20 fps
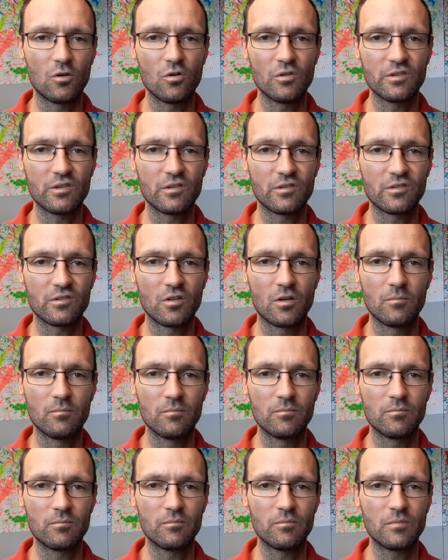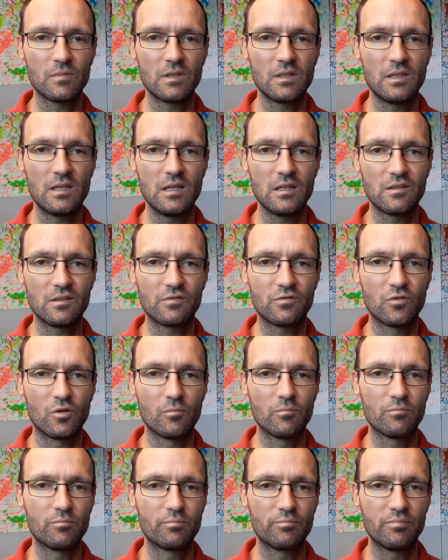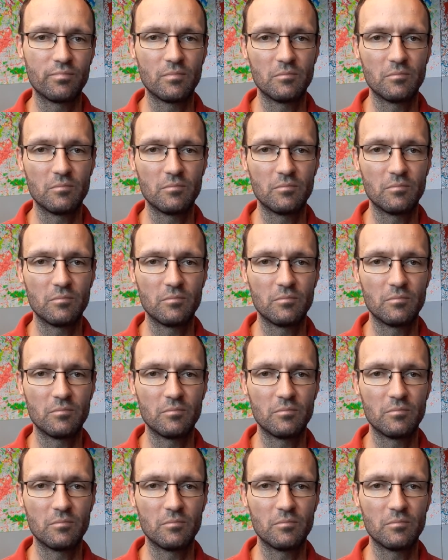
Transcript: also some kids from